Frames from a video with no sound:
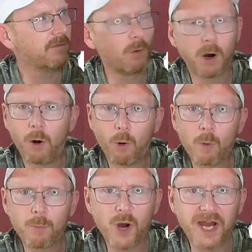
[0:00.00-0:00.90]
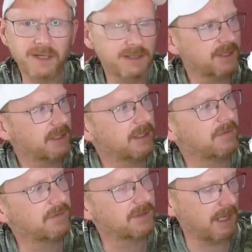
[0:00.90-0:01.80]
for our brains
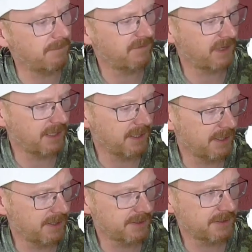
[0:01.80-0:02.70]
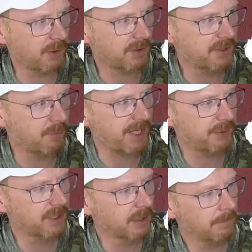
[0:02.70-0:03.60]
if something is not
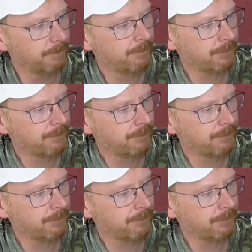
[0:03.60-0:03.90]
symmetrical.